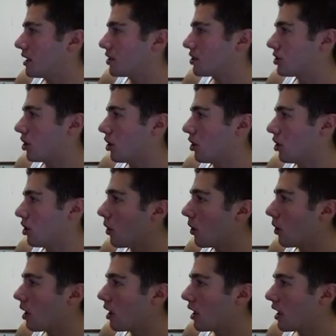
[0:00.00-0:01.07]
as soon as I'm
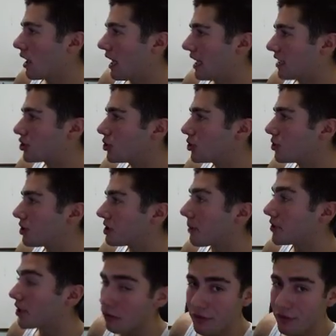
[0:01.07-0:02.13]
done refreshing, I'll get
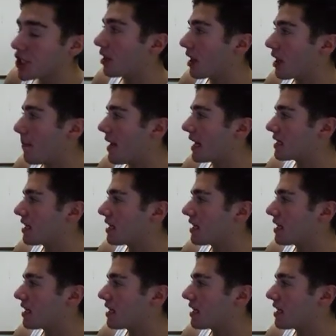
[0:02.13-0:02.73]
back to everything.